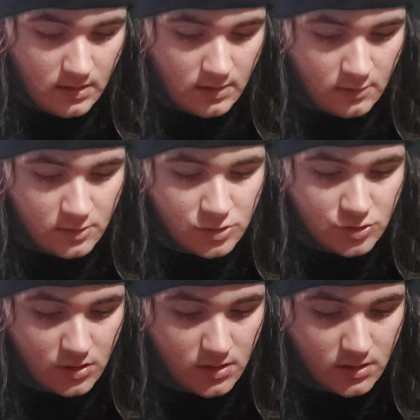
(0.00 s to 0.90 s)
Hell
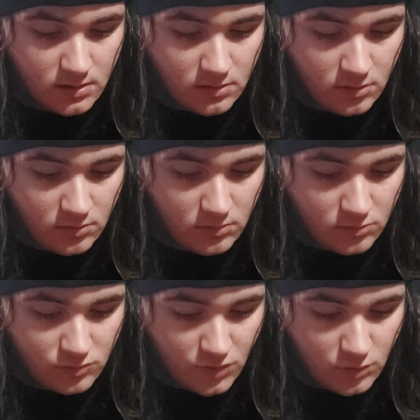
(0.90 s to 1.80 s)
shrine Co-
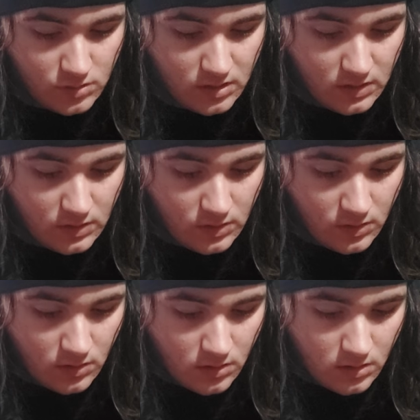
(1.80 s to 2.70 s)
crow killer.